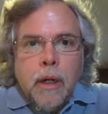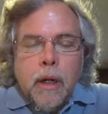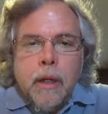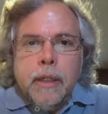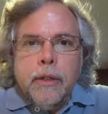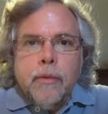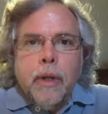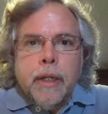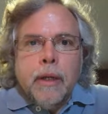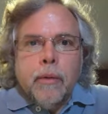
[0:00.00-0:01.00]
each
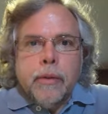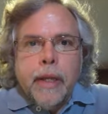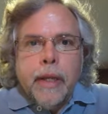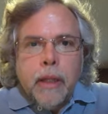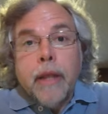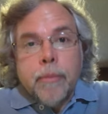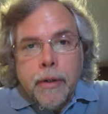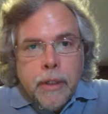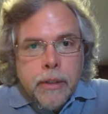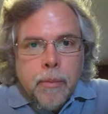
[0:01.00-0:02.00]
week that will say class
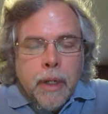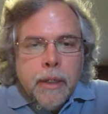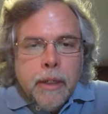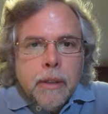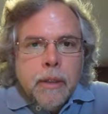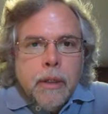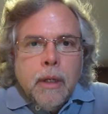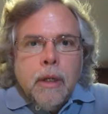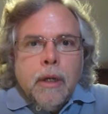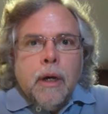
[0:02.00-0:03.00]
participation,
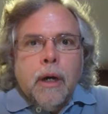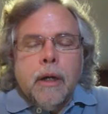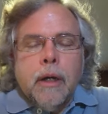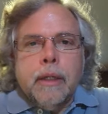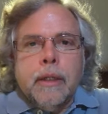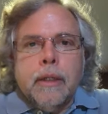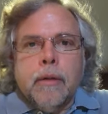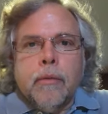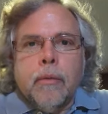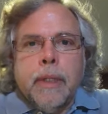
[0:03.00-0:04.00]
and
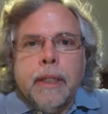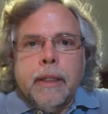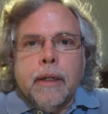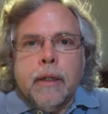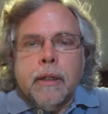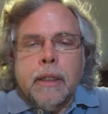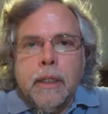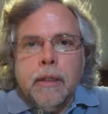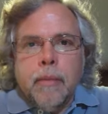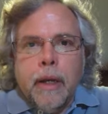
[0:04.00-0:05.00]
it will be an
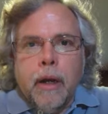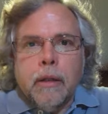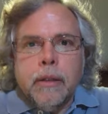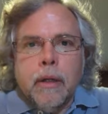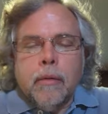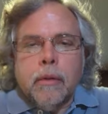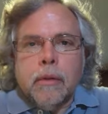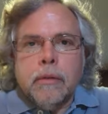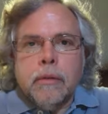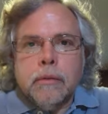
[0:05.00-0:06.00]
email that
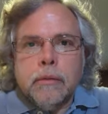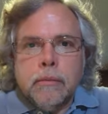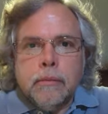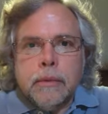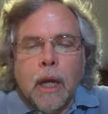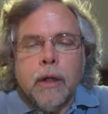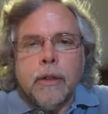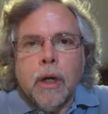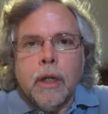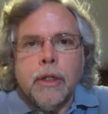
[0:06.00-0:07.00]
will tell you
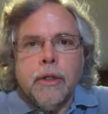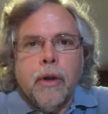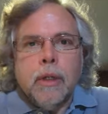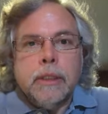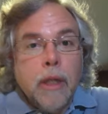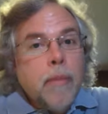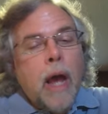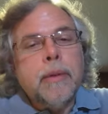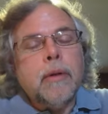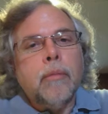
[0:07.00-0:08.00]
what to do. And
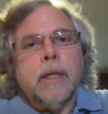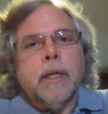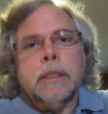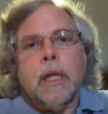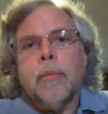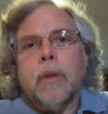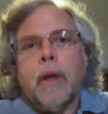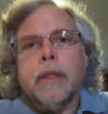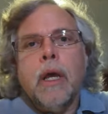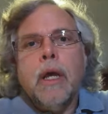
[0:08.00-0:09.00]
sometimes it will be as simple
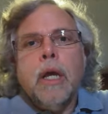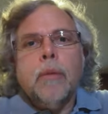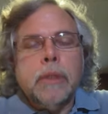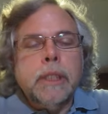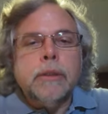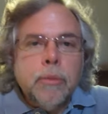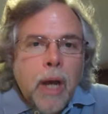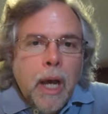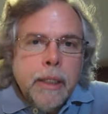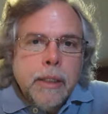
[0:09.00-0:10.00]
as, please
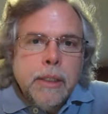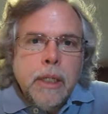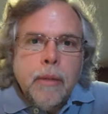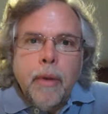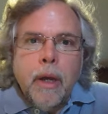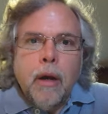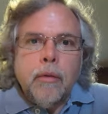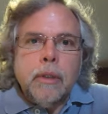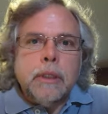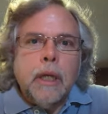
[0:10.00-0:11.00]
respond to this email
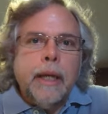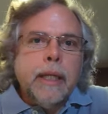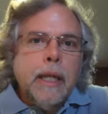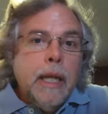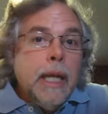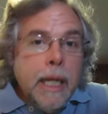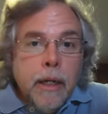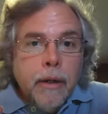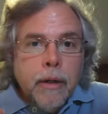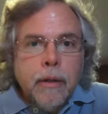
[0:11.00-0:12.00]
with like
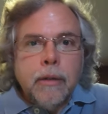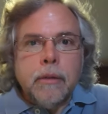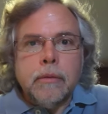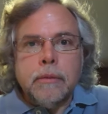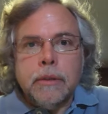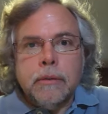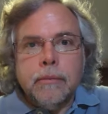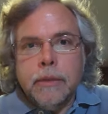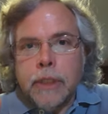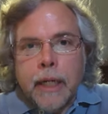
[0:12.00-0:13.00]
here, or just
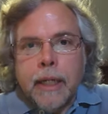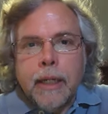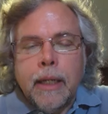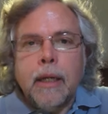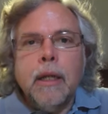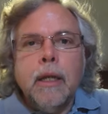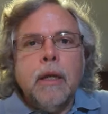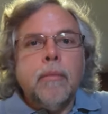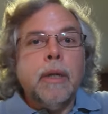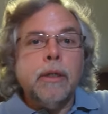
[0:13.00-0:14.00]
checking in.
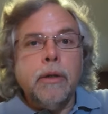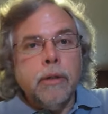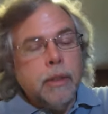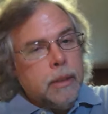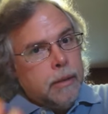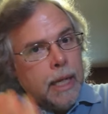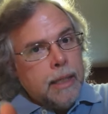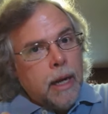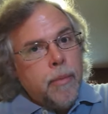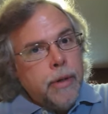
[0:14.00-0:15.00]
Make sure you could take
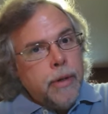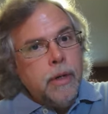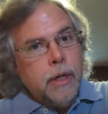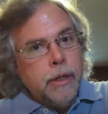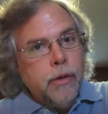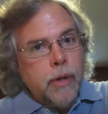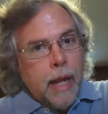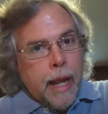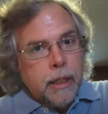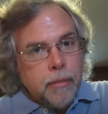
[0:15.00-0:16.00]
that opportunity too
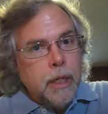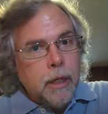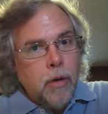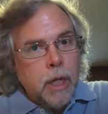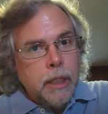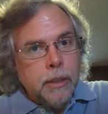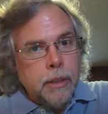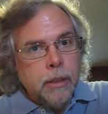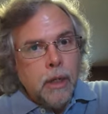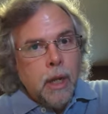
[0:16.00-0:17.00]
to ask me any
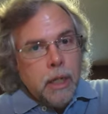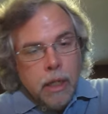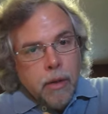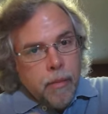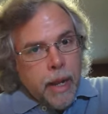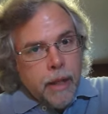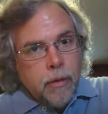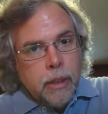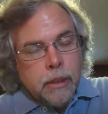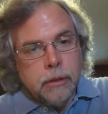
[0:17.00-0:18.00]
questions, either math
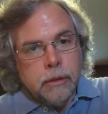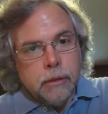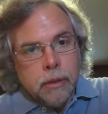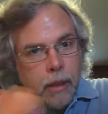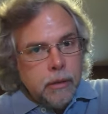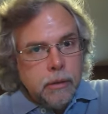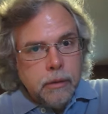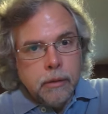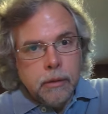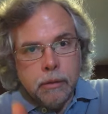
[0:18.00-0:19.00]
questions or
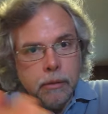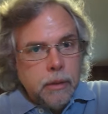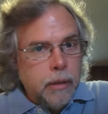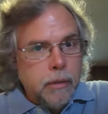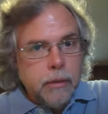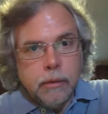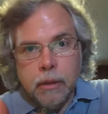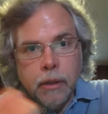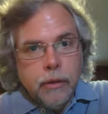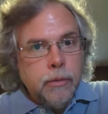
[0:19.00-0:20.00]
how to
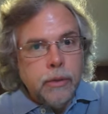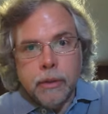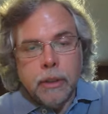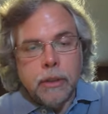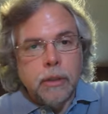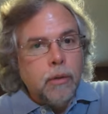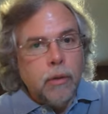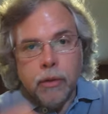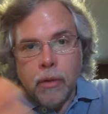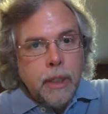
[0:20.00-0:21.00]
do certain things in the
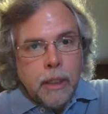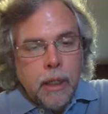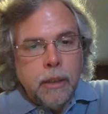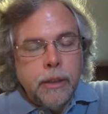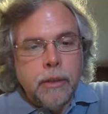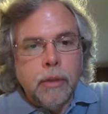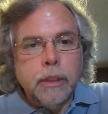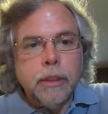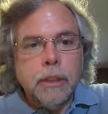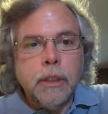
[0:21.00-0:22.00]
course, or technology
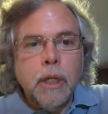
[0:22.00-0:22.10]
questions.